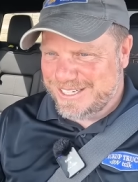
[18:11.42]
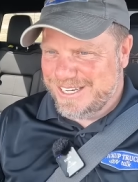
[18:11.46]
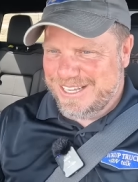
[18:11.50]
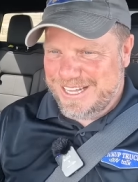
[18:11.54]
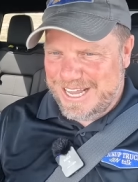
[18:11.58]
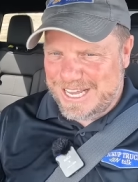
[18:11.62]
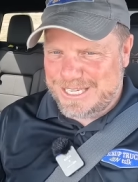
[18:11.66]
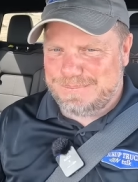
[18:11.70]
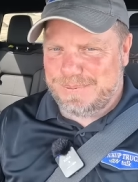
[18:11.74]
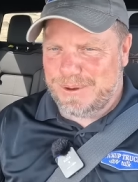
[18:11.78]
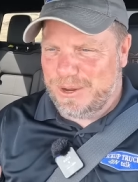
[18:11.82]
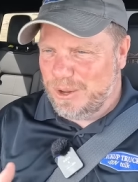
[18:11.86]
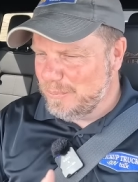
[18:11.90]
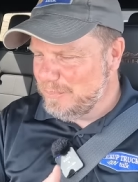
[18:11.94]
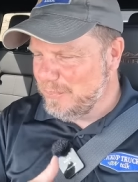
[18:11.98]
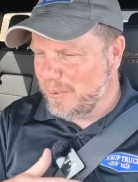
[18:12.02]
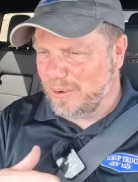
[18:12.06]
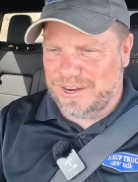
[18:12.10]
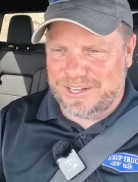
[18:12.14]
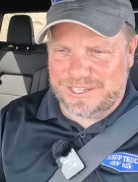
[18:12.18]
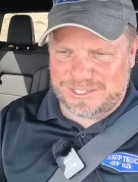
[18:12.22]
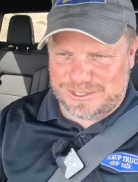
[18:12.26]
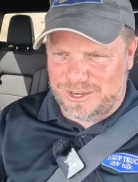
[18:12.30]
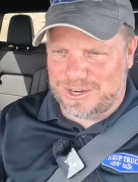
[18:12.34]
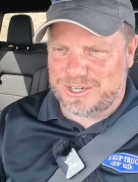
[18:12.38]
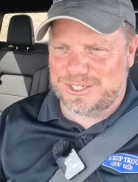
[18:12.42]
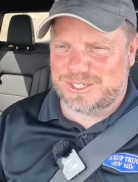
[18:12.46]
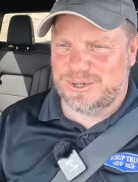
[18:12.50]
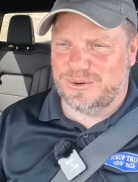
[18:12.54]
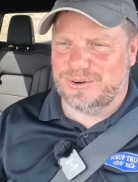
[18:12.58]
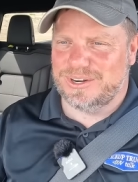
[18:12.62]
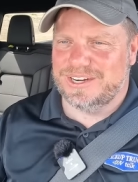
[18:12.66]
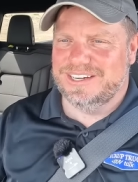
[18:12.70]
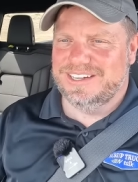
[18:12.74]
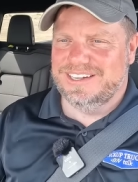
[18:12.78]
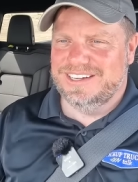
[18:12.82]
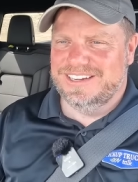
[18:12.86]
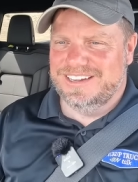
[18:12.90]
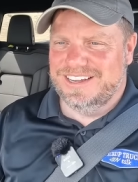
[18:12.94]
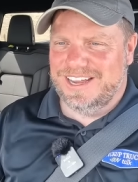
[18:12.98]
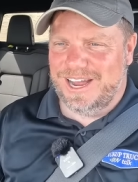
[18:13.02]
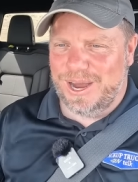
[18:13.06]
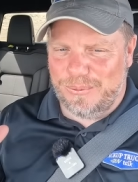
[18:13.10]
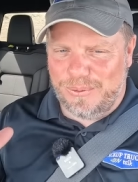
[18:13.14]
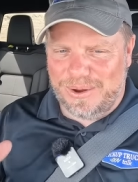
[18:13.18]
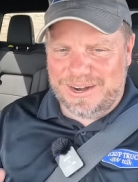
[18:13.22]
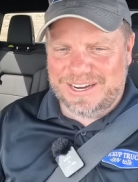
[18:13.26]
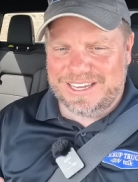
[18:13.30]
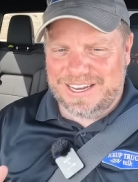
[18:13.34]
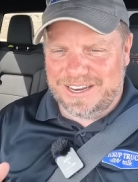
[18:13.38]
That's my whole point of this long story.
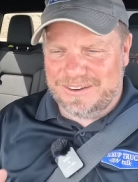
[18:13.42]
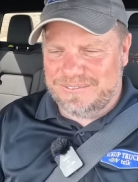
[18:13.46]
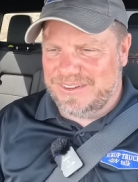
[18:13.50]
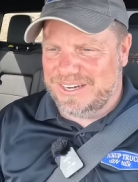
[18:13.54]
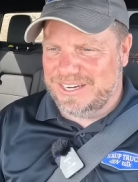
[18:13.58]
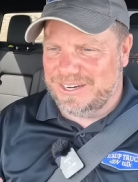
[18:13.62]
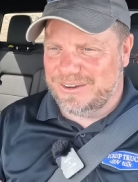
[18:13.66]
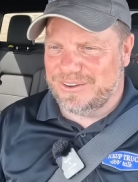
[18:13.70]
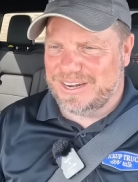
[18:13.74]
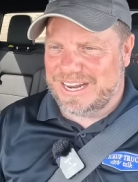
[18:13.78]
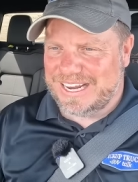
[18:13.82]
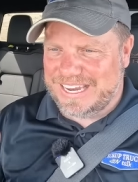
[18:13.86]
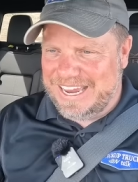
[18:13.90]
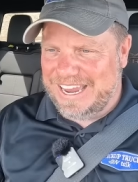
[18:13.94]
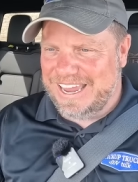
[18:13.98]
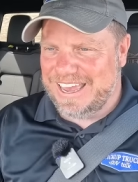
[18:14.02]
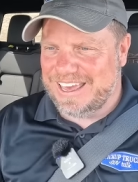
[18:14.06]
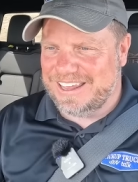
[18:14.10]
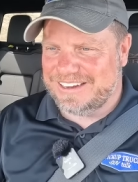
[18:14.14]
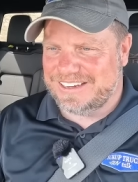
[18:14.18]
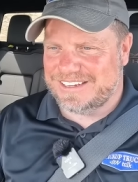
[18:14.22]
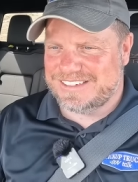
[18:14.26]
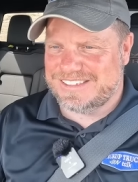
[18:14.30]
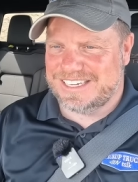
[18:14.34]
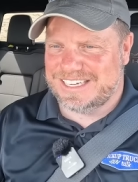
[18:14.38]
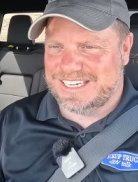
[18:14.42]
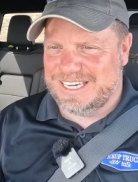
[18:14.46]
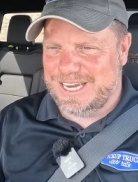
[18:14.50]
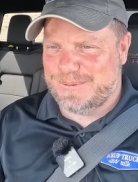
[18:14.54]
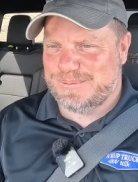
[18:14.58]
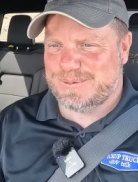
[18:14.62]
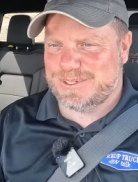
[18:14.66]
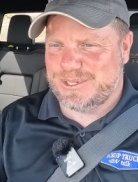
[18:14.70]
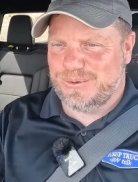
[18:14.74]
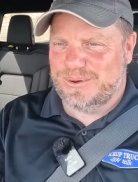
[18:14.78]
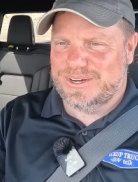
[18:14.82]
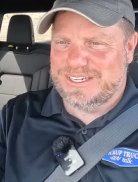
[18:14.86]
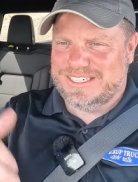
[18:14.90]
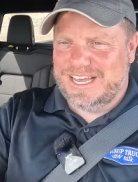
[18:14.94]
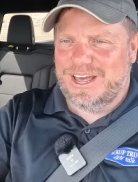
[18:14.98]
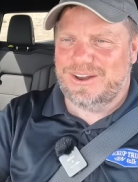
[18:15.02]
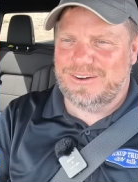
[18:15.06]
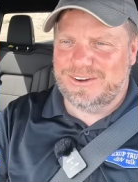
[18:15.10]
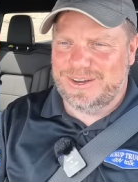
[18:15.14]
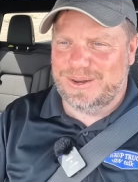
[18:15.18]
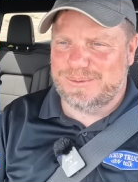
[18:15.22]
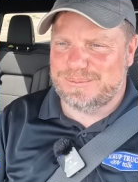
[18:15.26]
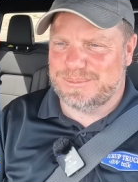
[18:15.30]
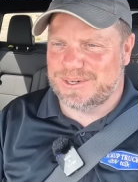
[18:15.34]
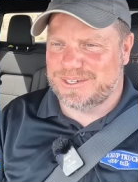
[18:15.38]
I want to get on video and I can't because it keeps going down
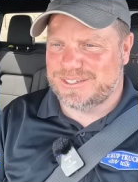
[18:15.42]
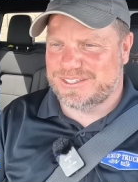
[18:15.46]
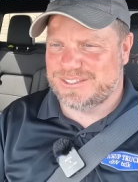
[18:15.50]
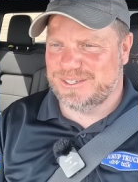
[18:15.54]
a number.